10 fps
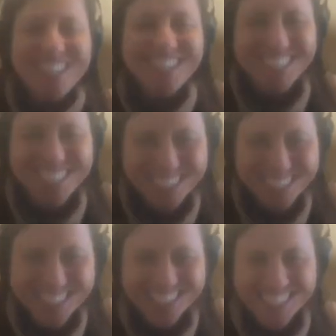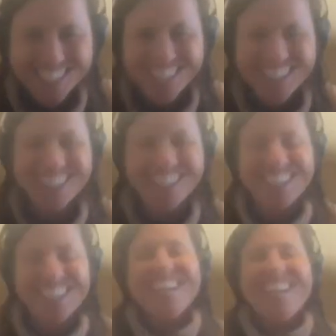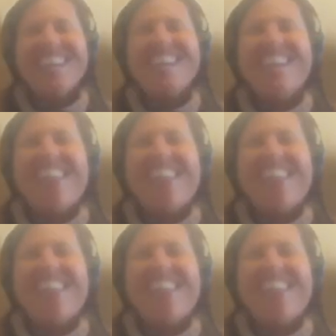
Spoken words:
that muscle myself, you know?